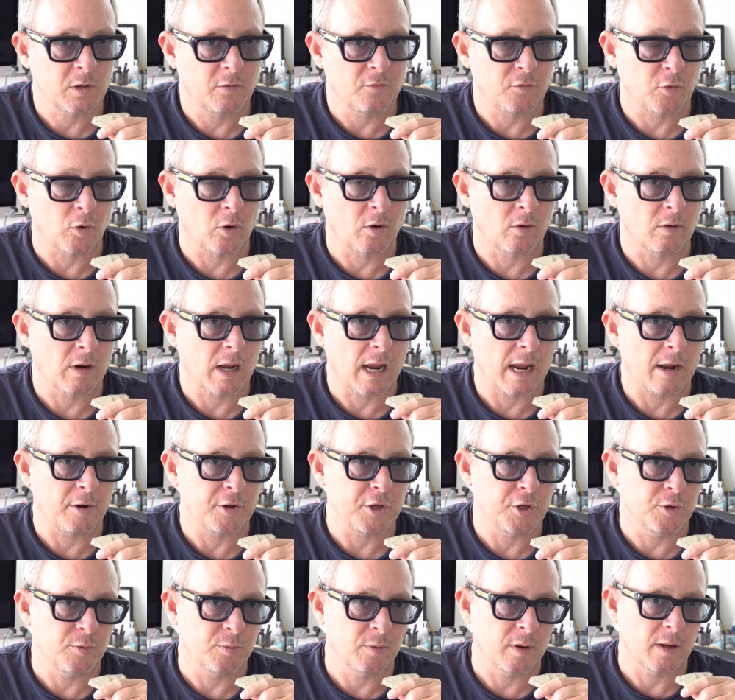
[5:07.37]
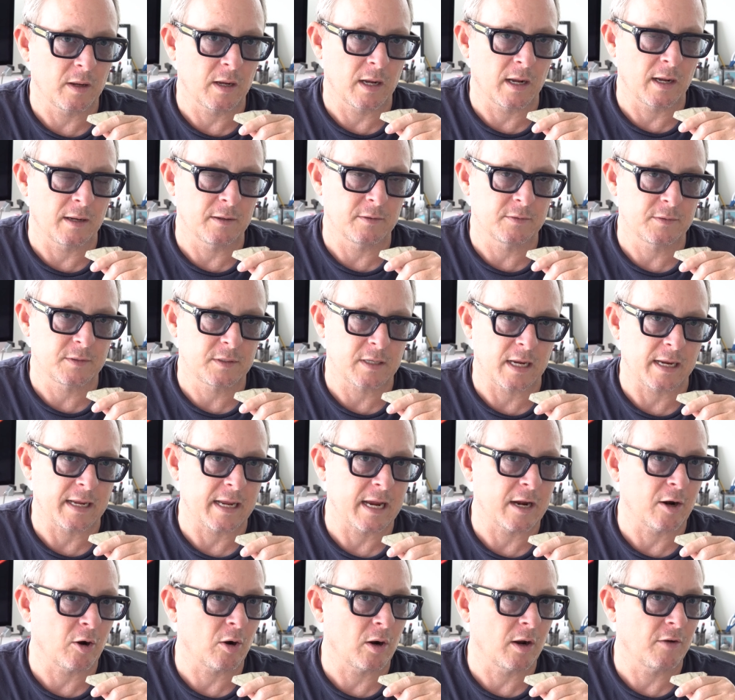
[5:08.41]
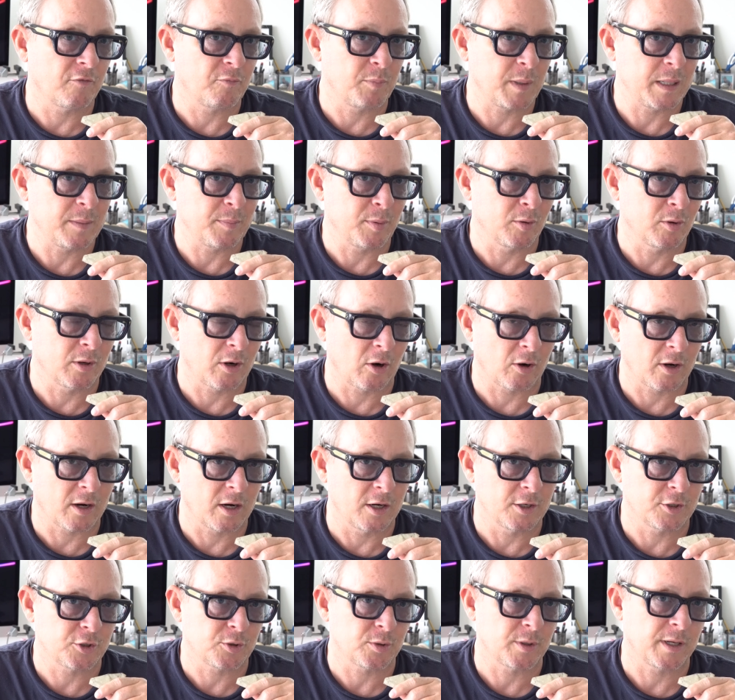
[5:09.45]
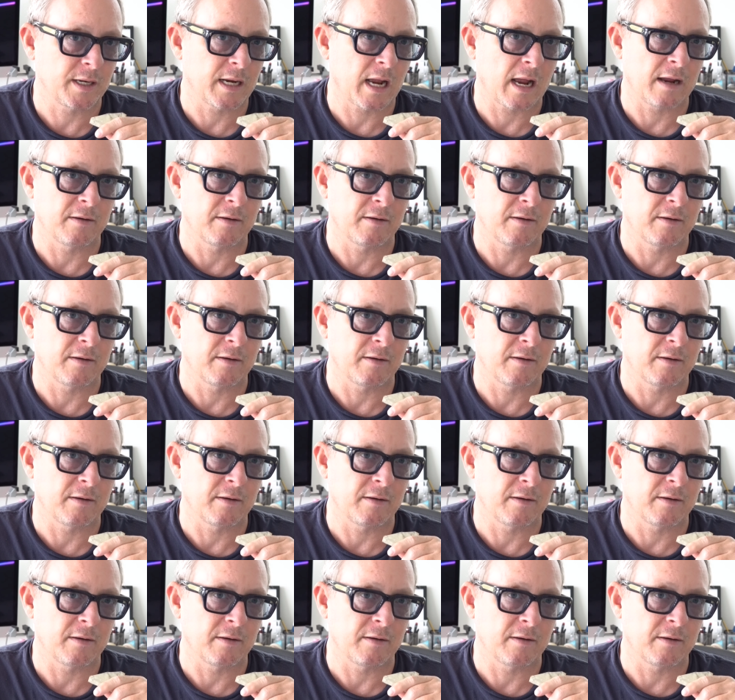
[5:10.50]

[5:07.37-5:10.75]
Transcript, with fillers: for how you take care of people in our country.